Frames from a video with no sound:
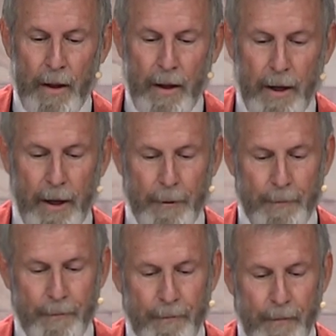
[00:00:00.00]

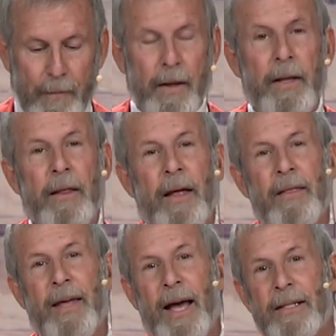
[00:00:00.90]

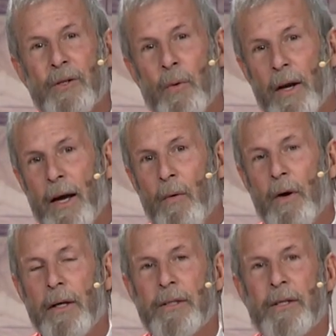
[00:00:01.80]
That's what I
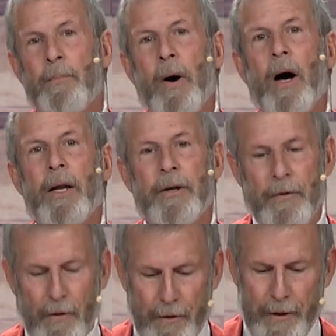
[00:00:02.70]
want us to
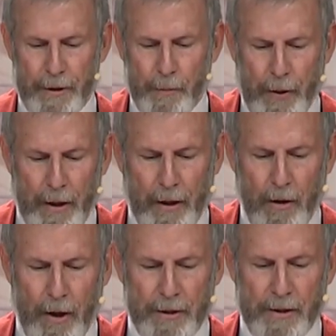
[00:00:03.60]
ponder on this
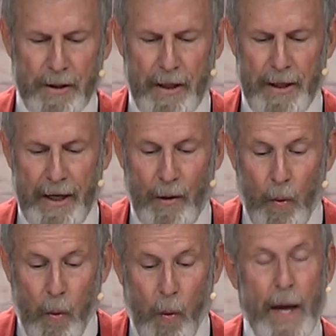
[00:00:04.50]
Pentecost Sunday.
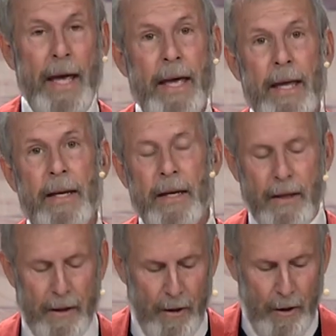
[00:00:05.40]
When
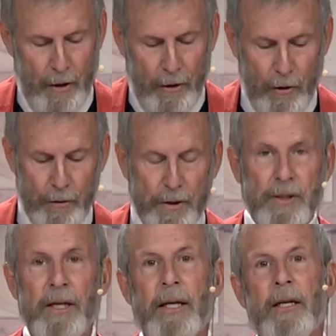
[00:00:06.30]
you
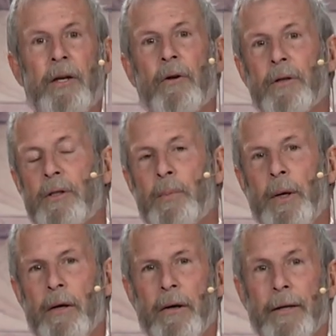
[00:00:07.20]
send your
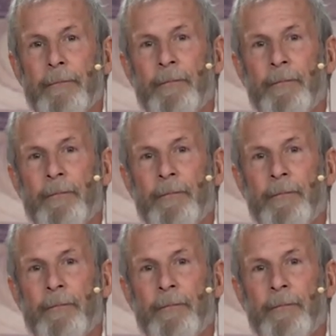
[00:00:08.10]
spirit.